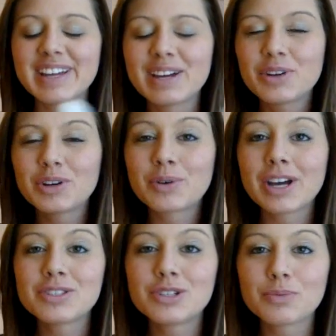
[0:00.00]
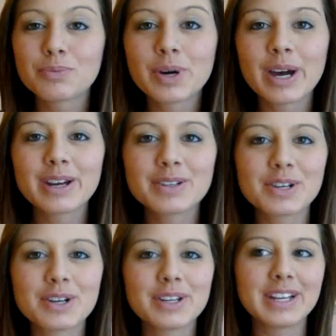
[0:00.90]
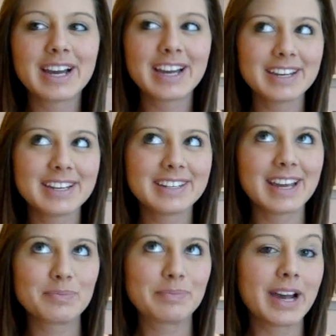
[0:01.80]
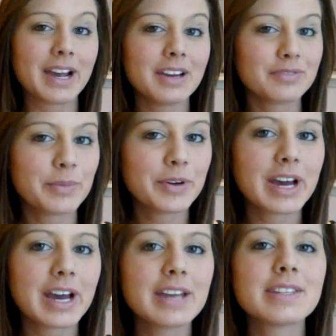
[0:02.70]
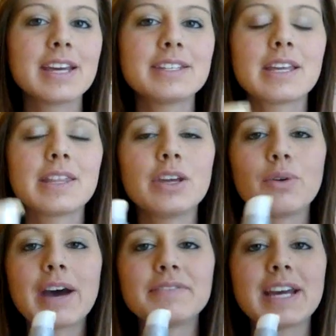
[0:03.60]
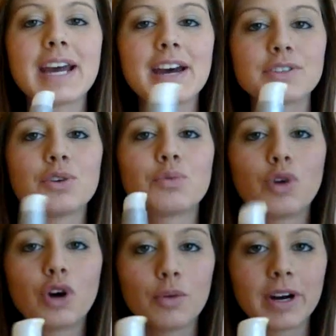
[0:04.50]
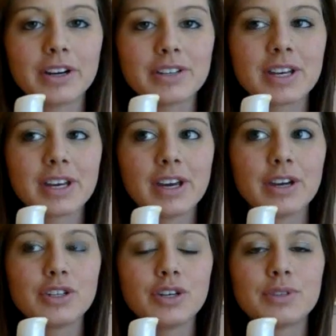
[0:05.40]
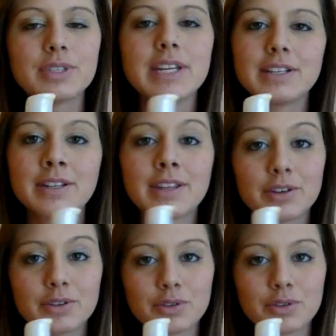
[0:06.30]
request your product online and buy it from you guys, and they said that you have to ask your Walmart to send it to their